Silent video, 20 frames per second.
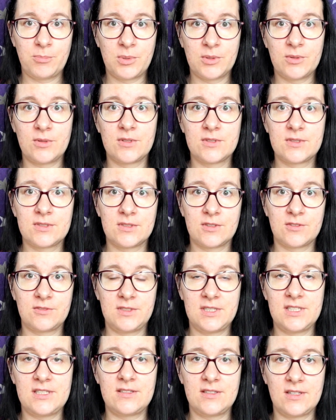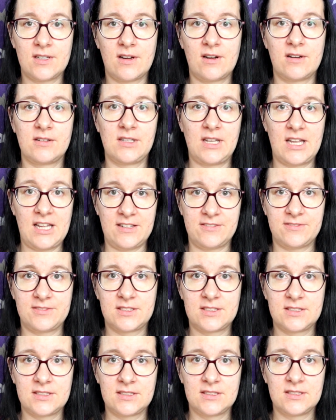balls of this yarn
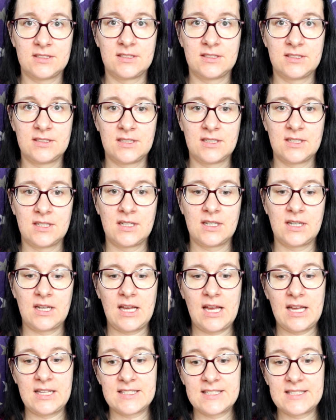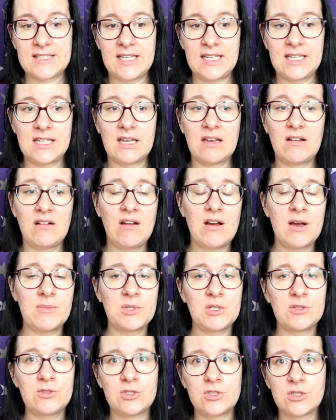left, and saying, oh, I'm
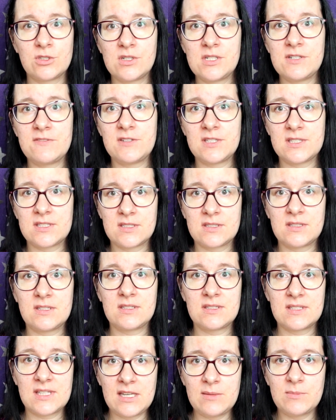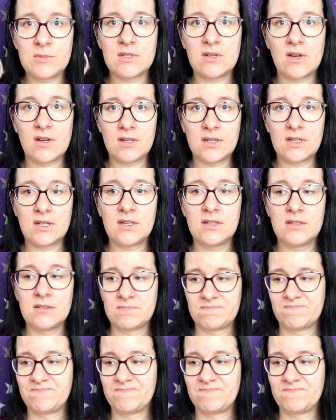not sure if it's the same color.